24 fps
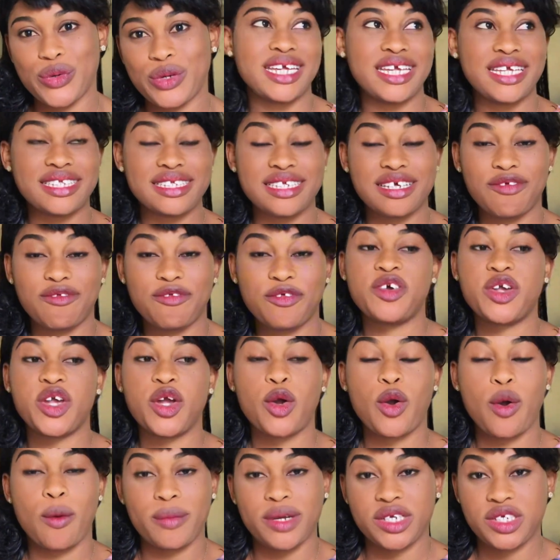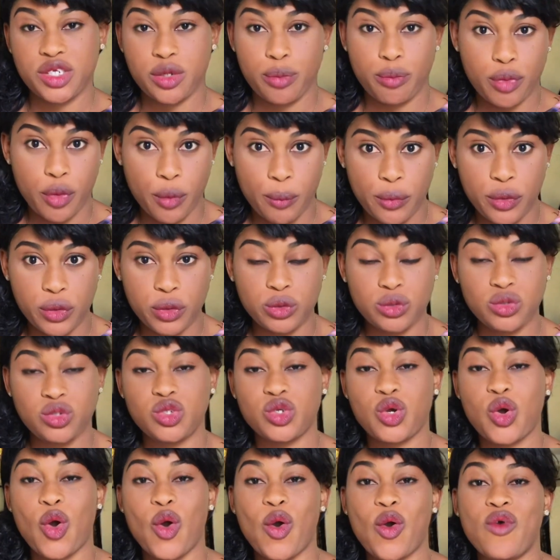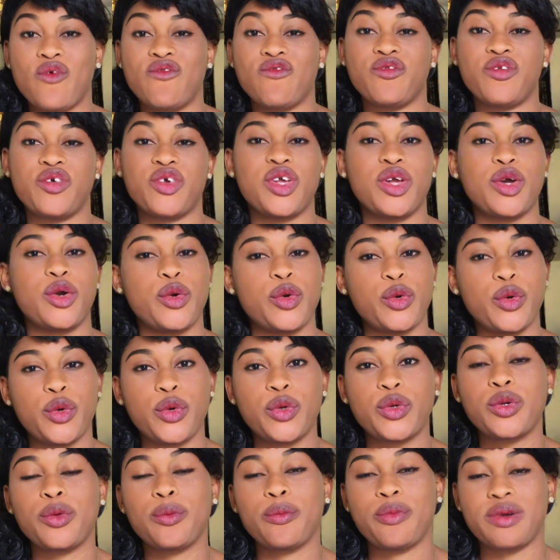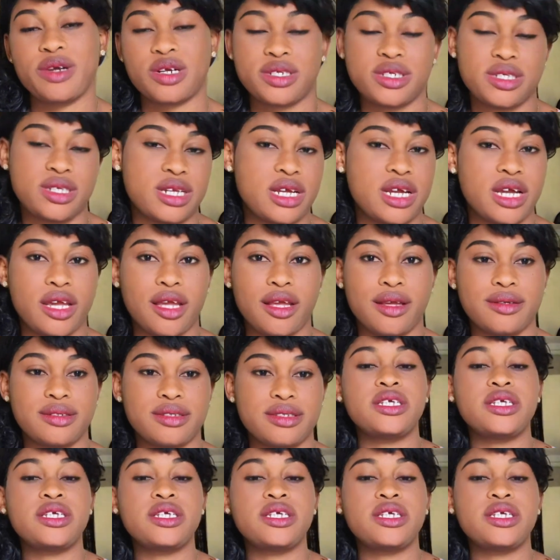either for a commercial purpose or for your own personal use.